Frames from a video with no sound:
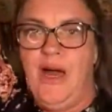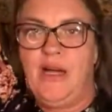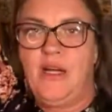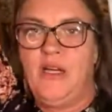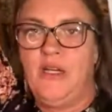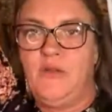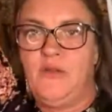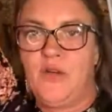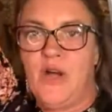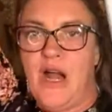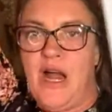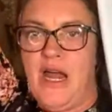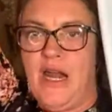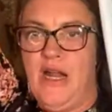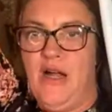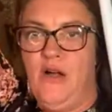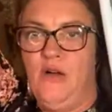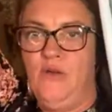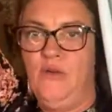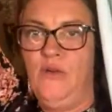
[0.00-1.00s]
I could try it
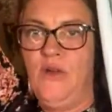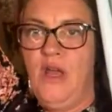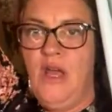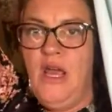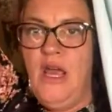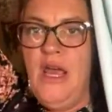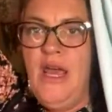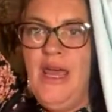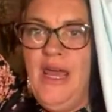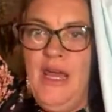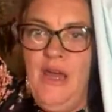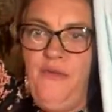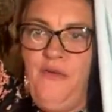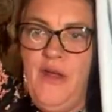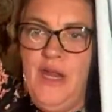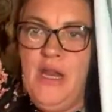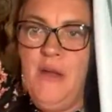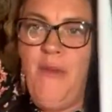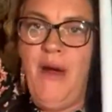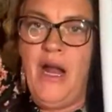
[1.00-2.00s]
on. If
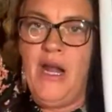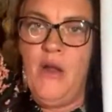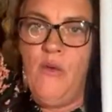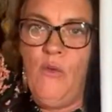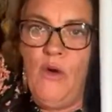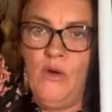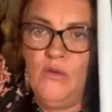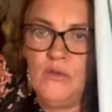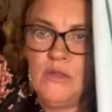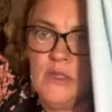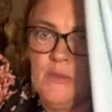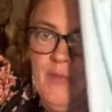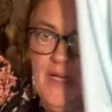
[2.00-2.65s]
anybody wants